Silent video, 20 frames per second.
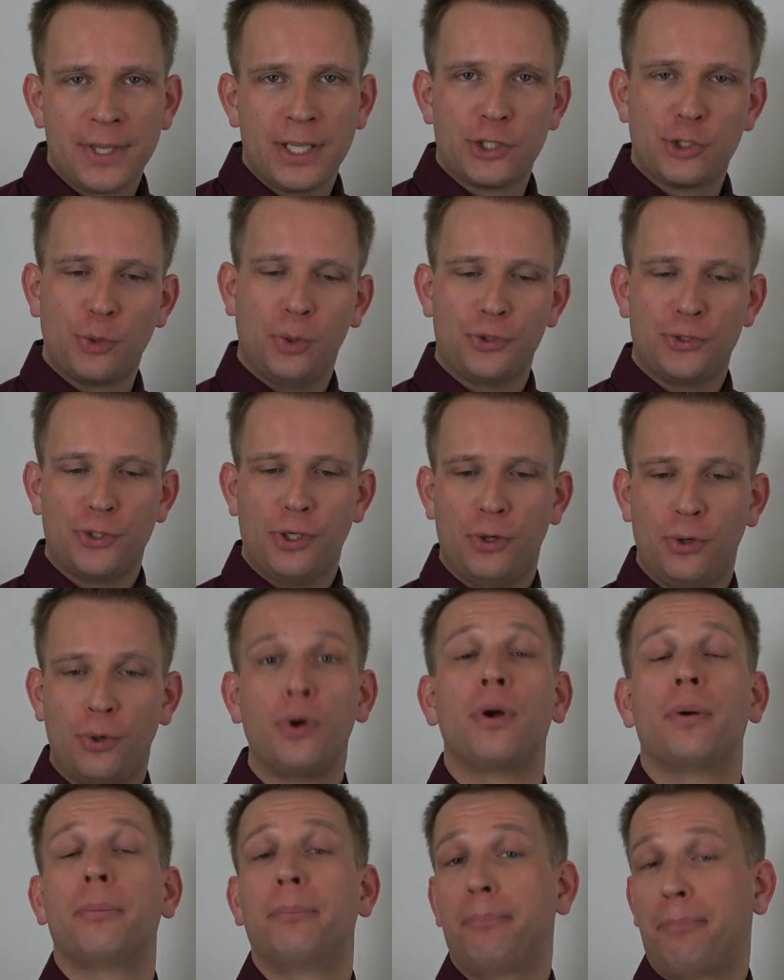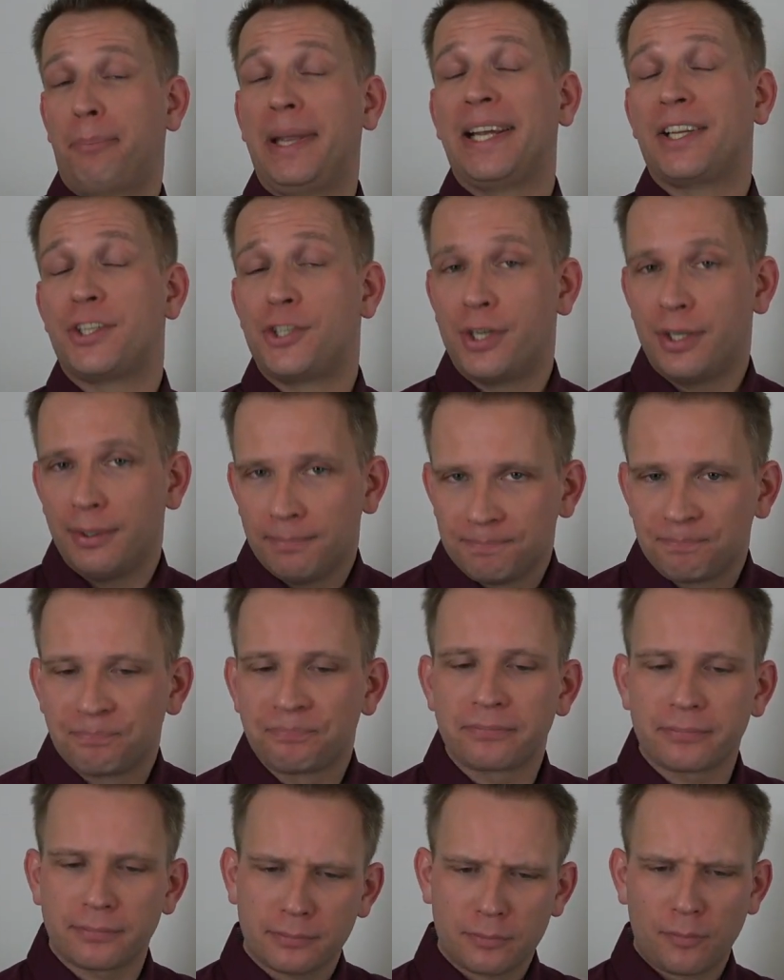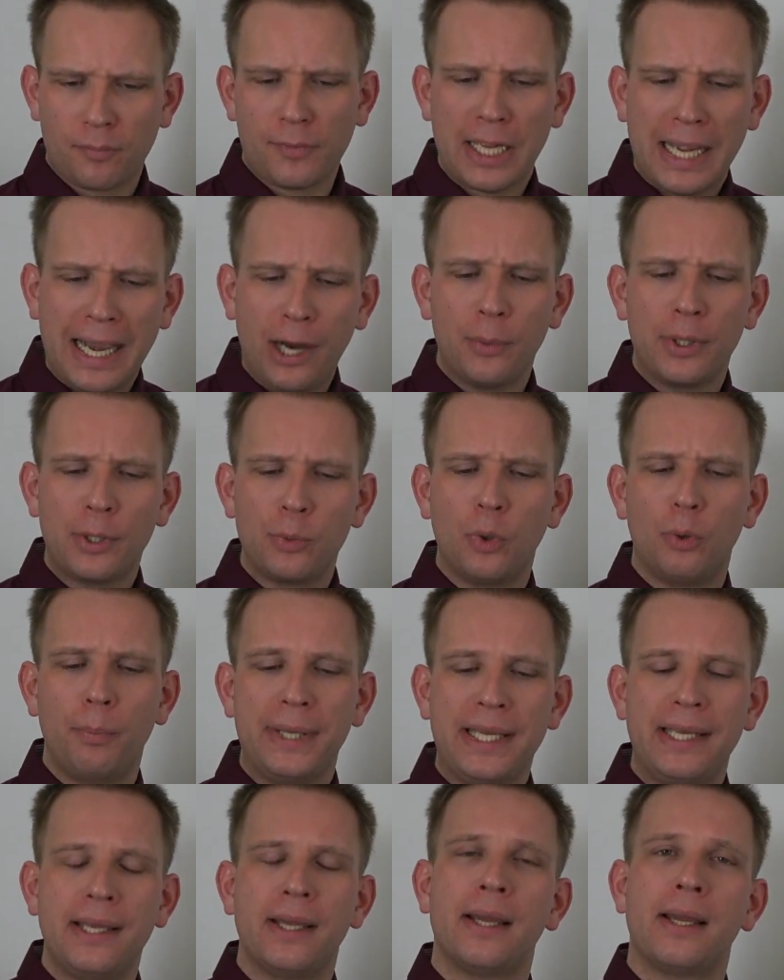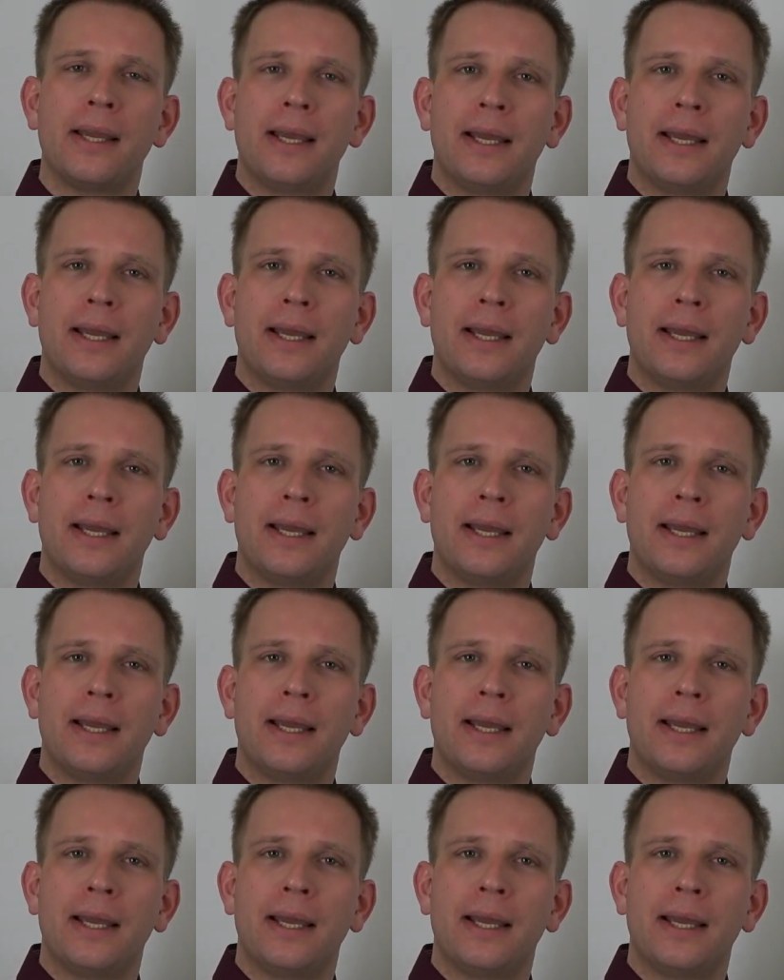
to also picture how it will be